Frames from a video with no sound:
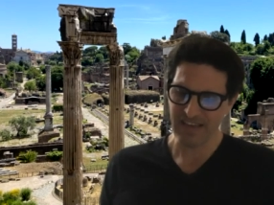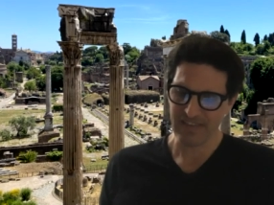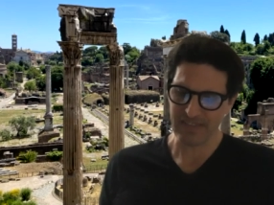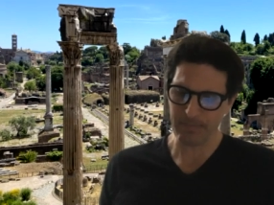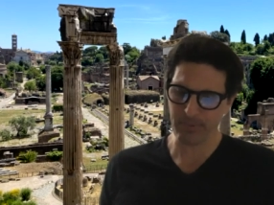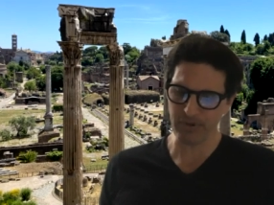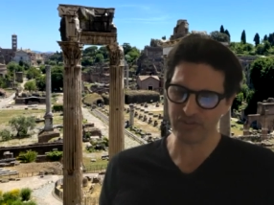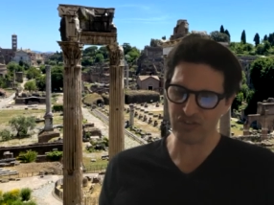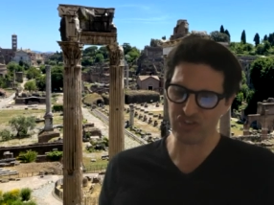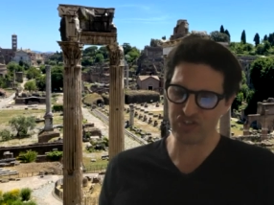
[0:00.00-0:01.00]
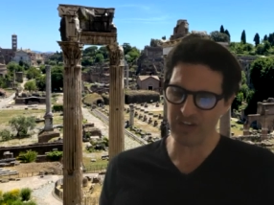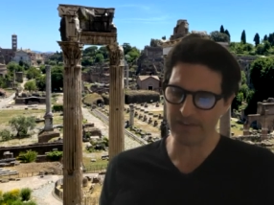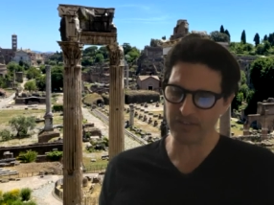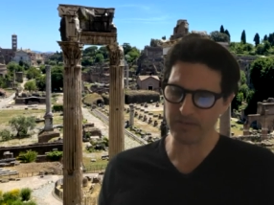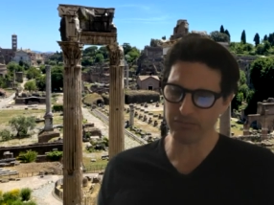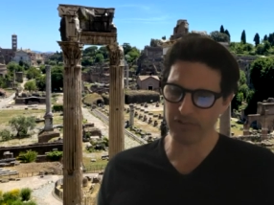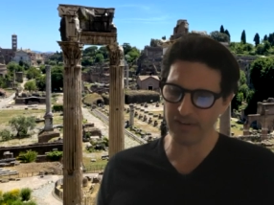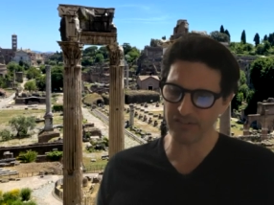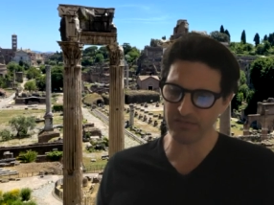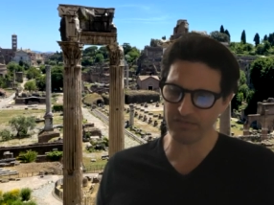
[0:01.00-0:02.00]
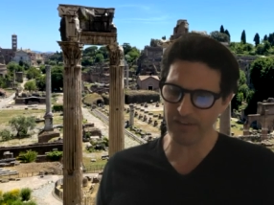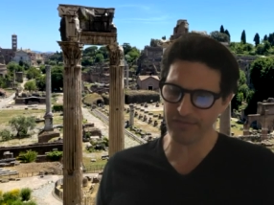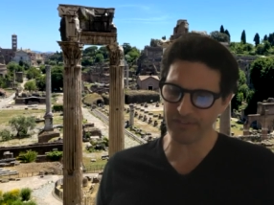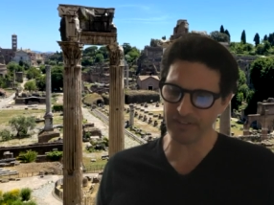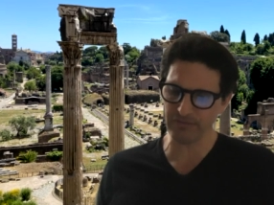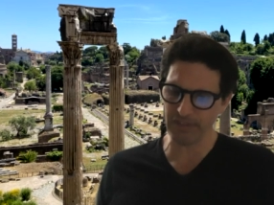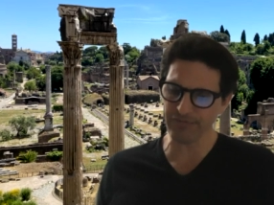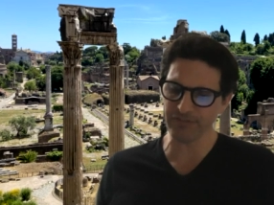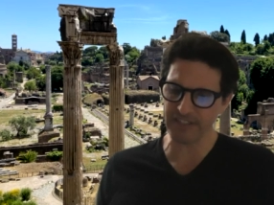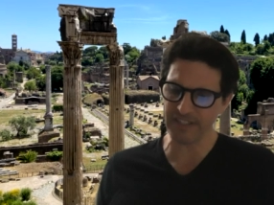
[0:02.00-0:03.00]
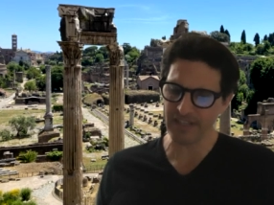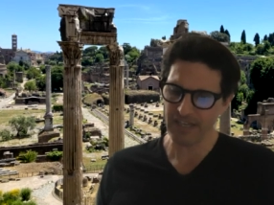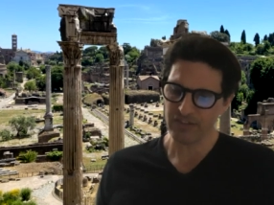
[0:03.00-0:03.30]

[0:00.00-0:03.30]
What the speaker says: they pushed and shoved him roughly